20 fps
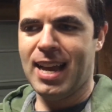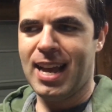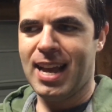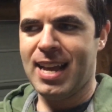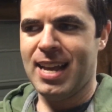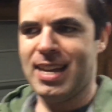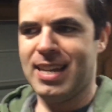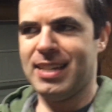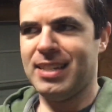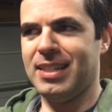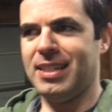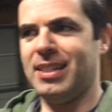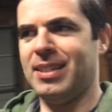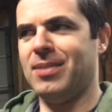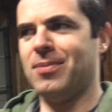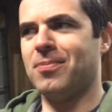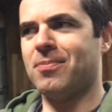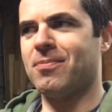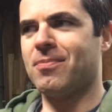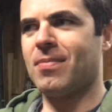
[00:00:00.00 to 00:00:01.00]
And
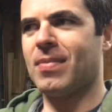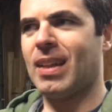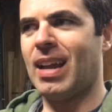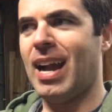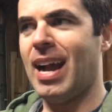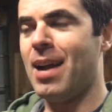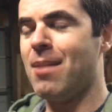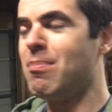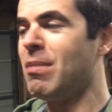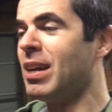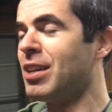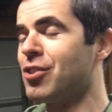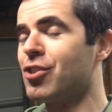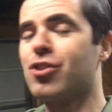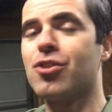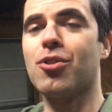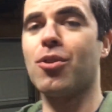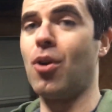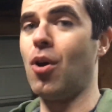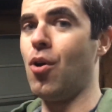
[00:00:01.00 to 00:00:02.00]
I'm not
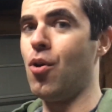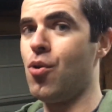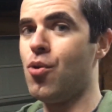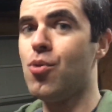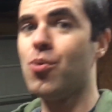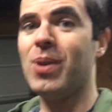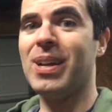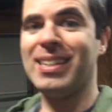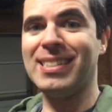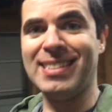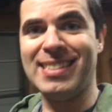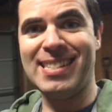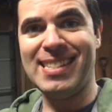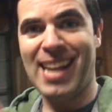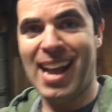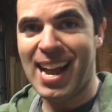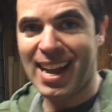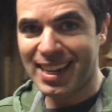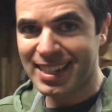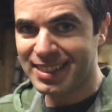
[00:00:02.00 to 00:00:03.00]
sure who
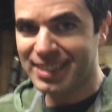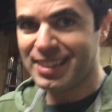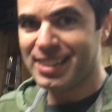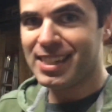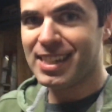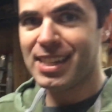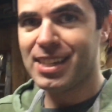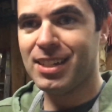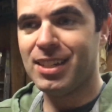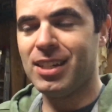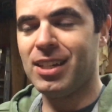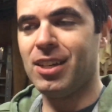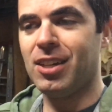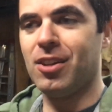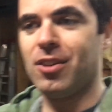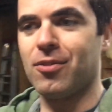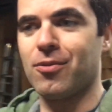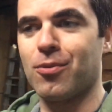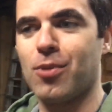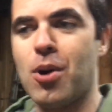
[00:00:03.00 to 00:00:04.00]
exactly
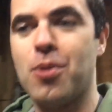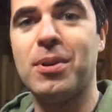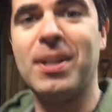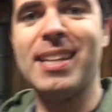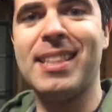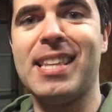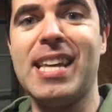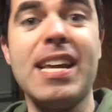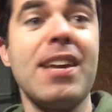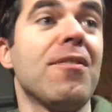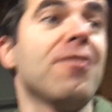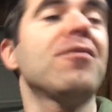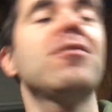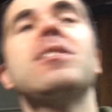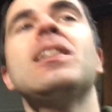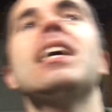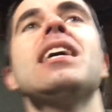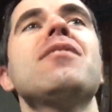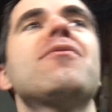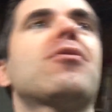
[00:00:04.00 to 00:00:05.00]
wrote in the
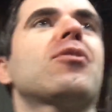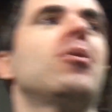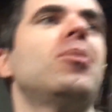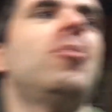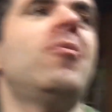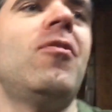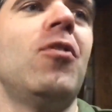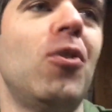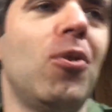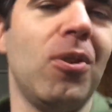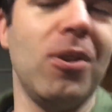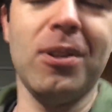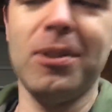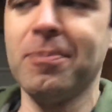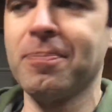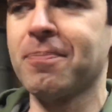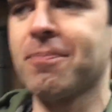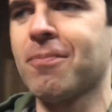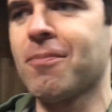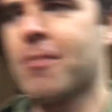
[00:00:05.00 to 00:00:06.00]

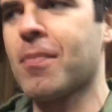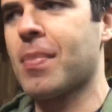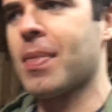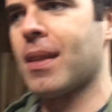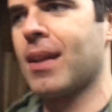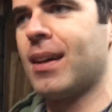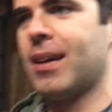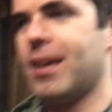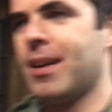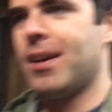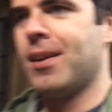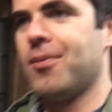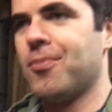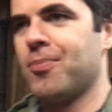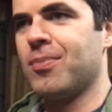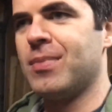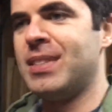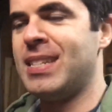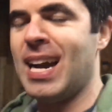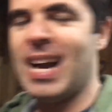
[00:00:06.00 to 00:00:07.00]
flavorful
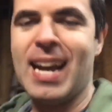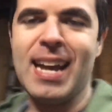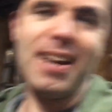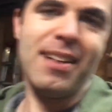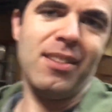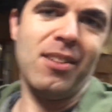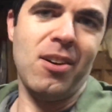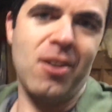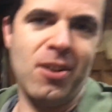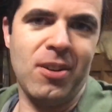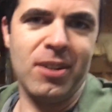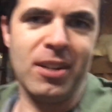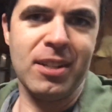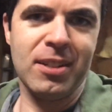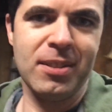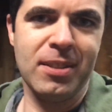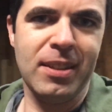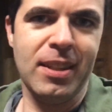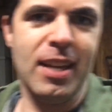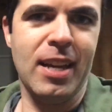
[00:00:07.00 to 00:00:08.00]
dialogue
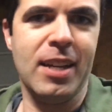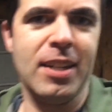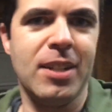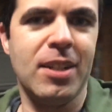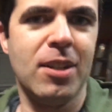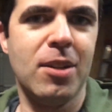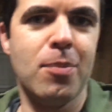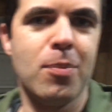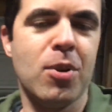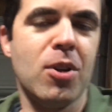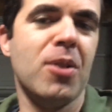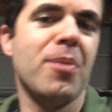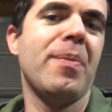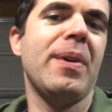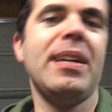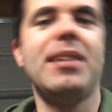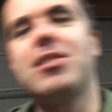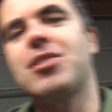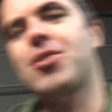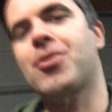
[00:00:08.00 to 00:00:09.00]
that
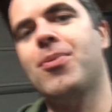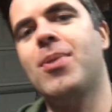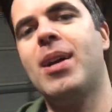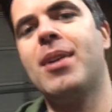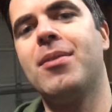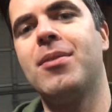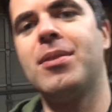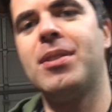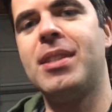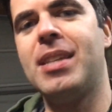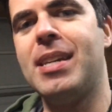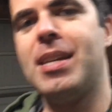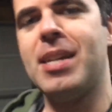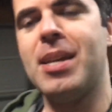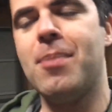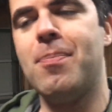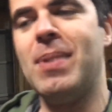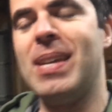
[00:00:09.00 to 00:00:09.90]
permeates throughout the